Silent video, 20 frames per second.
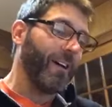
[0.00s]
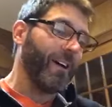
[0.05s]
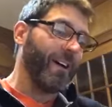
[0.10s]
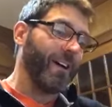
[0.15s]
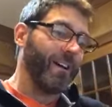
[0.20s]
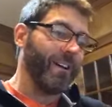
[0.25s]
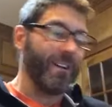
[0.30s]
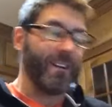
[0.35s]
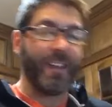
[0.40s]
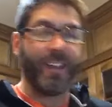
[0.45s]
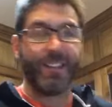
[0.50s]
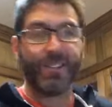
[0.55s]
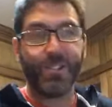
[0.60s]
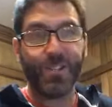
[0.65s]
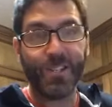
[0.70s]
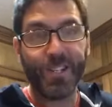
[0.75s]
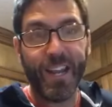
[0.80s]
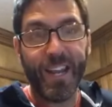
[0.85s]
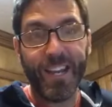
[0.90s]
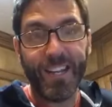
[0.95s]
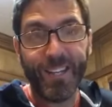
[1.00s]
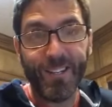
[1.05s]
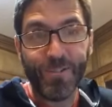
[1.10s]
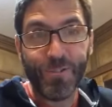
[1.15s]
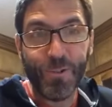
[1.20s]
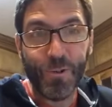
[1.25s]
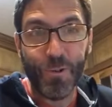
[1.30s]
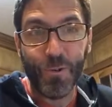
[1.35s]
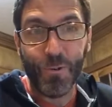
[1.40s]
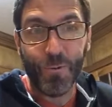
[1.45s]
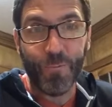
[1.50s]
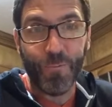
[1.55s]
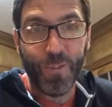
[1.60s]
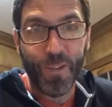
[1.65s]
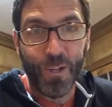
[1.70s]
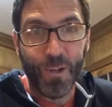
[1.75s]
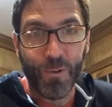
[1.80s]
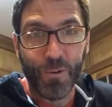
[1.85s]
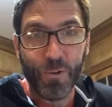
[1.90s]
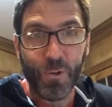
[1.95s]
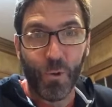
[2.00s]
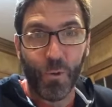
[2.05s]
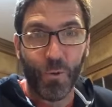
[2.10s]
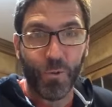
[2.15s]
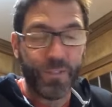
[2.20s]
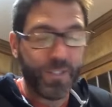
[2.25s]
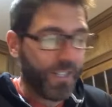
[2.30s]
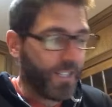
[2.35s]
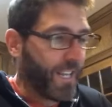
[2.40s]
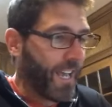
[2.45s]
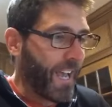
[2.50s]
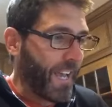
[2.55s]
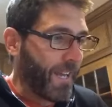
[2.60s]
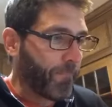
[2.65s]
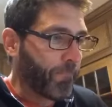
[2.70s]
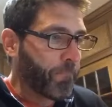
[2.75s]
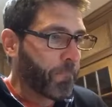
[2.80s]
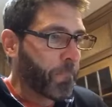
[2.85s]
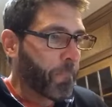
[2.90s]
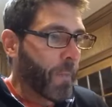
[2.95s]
Again, she's 82 years old today.